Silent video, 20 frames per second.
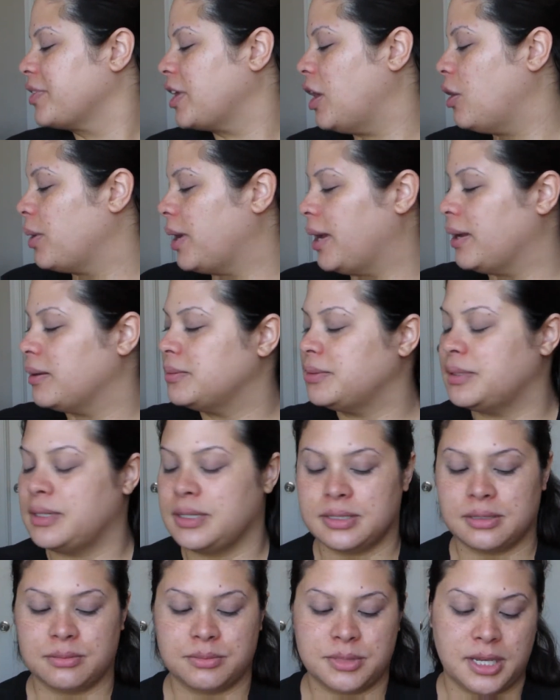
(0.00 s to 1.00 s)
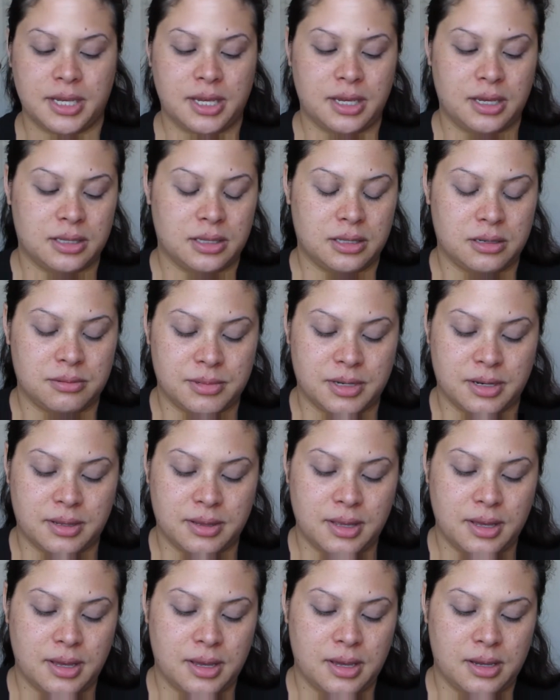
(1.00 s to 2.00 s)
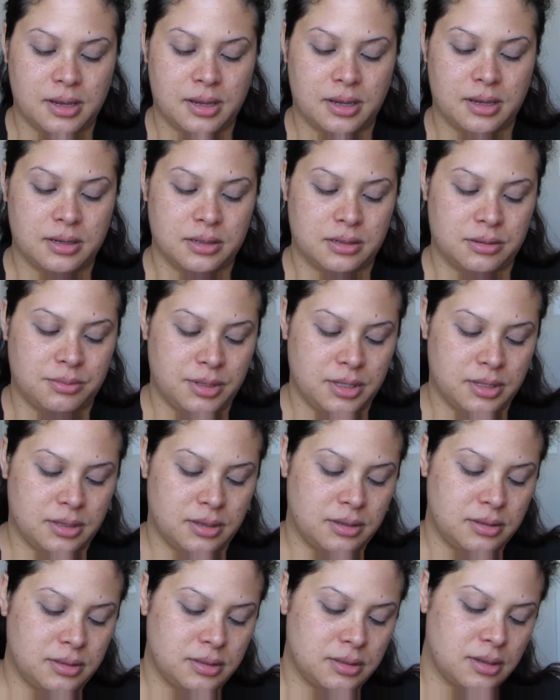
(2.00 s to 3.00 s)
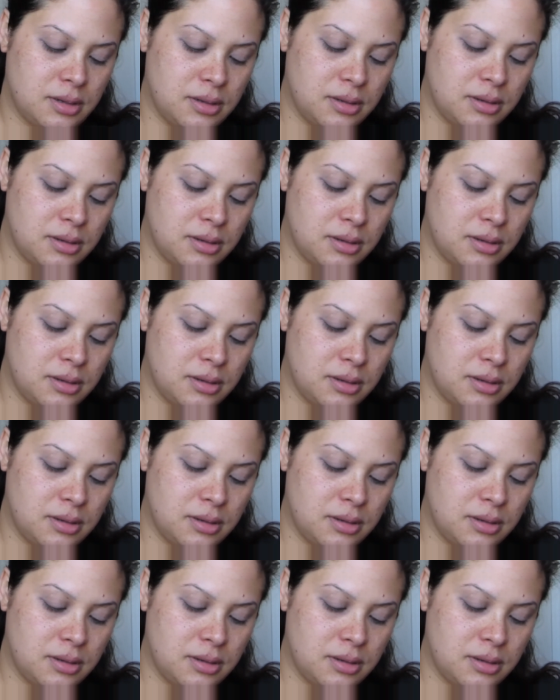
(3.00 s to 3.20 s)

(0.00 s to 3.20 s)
Okay, so I'm taking a little bit of that and a little bit of this.